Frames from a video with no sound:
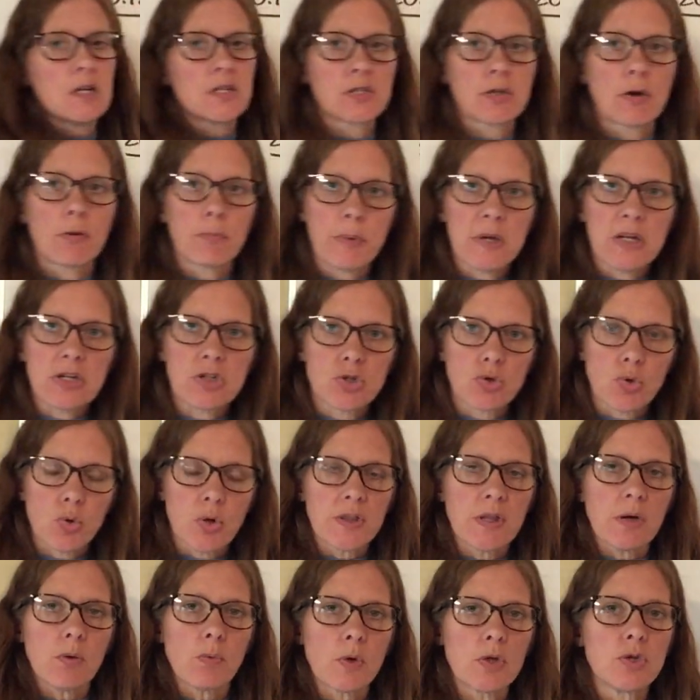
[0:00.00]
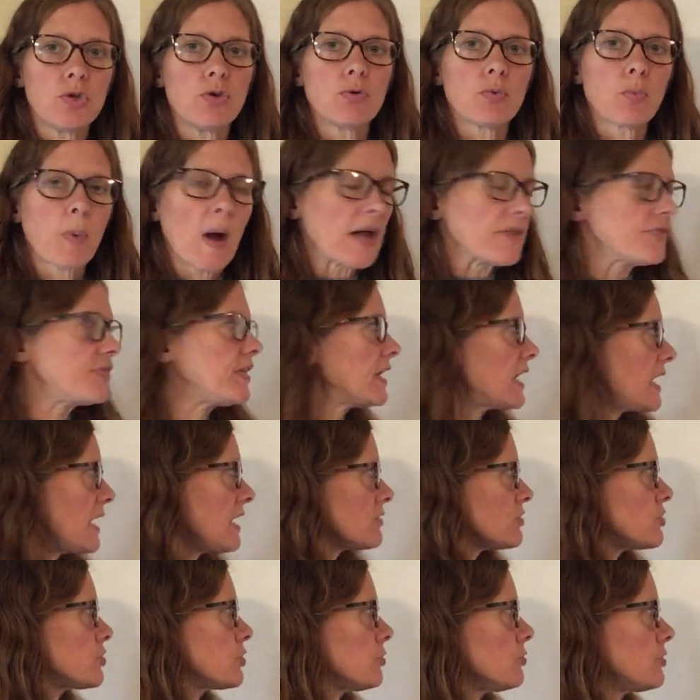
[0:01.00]
So be sure that when you write the
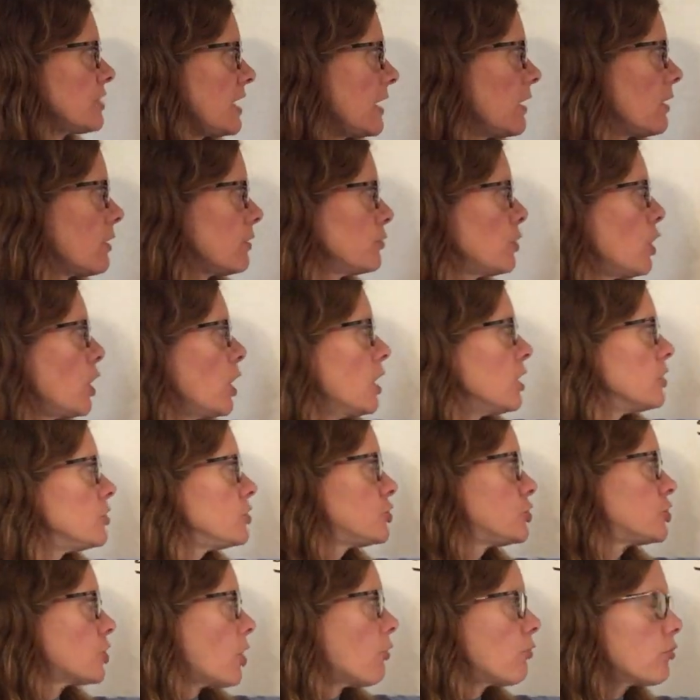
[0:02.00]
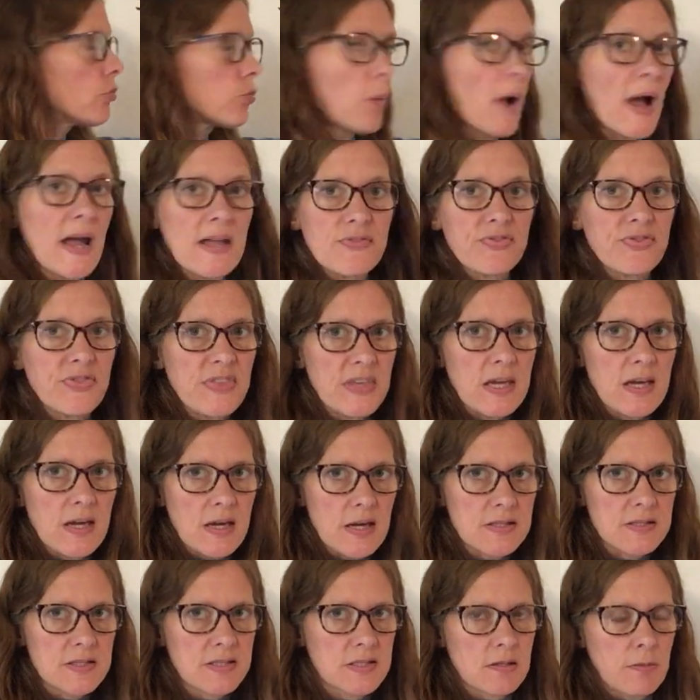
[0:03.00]
answer down, don't write
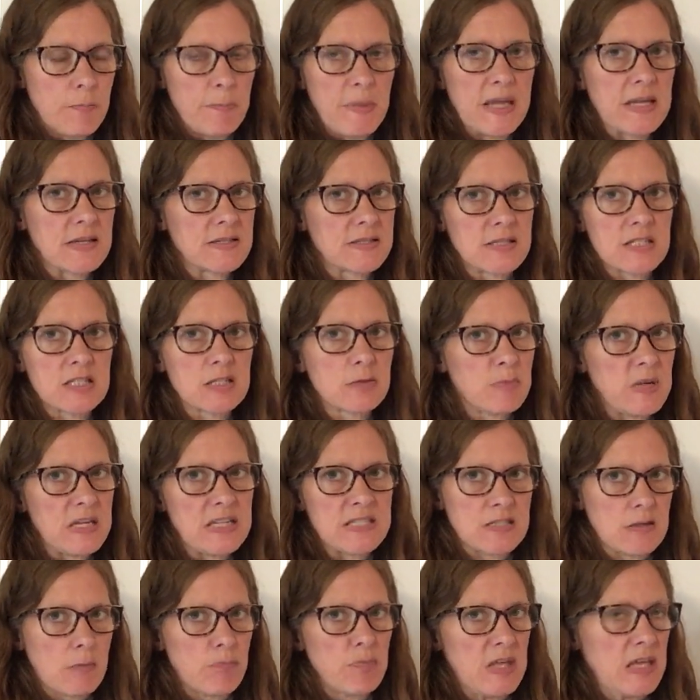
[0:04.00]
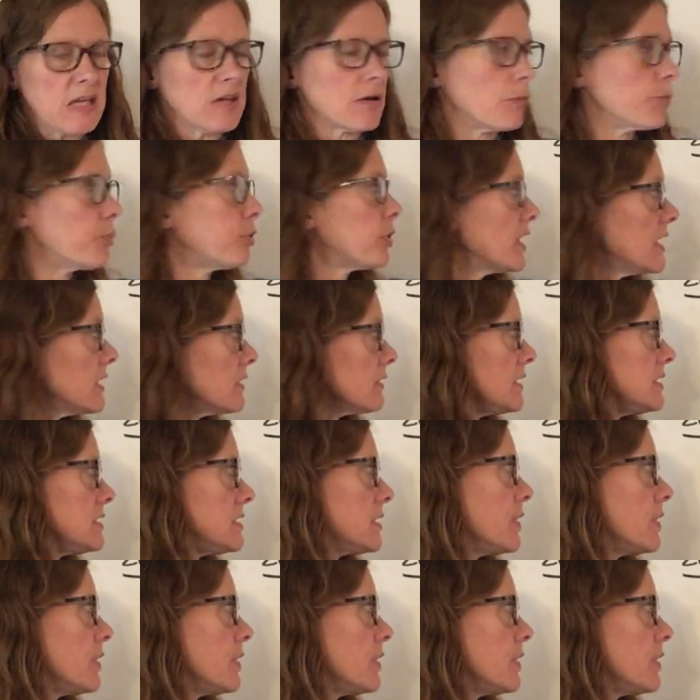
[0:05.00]
this because this means something completely